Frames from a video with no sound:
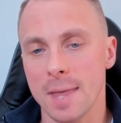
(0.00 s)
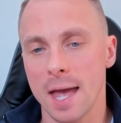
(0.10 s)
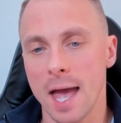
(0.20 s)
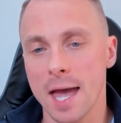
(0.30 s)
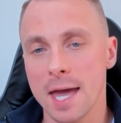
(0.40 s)

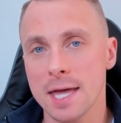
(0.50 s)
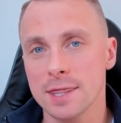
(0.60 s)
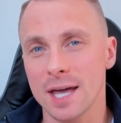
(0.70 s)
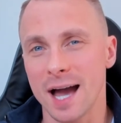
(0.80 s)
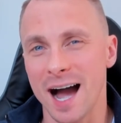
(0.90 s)

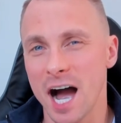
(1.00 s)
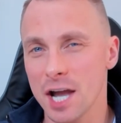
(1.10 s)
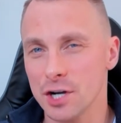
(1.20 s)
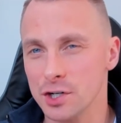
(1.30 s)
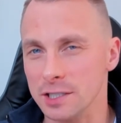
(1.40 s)
And high
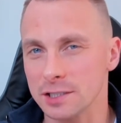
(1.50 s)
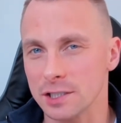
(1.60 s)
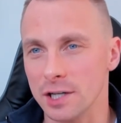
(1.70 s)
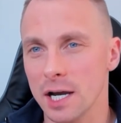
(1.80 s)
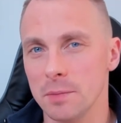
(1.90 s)
risk,
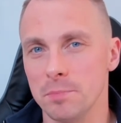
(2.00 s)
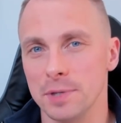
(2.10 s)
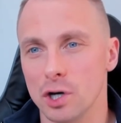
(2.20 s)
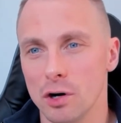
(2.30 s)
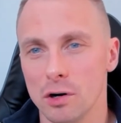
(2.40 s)
right?
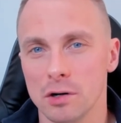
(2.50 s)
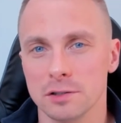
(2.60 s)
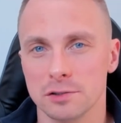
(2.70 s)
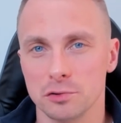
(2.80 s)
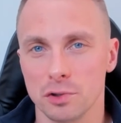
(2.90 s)

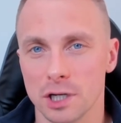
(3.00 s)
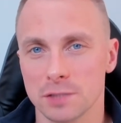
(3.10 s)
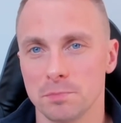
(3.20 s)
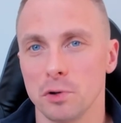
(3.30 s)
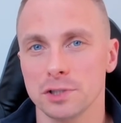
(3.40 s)
Because you're
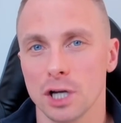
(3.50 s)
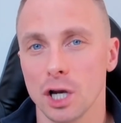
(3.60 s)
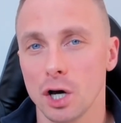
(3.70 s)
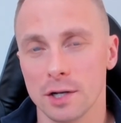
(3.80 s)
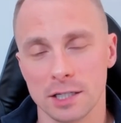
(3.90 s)
exposing a
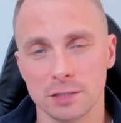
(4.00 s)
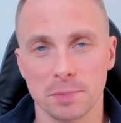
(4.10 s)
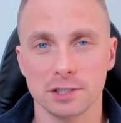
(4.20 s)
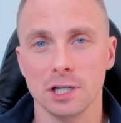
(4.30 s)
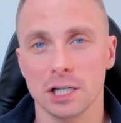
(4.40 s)
lot, and
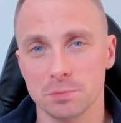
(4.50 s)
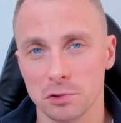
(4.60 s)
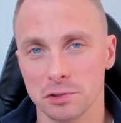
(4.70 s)
especially exposing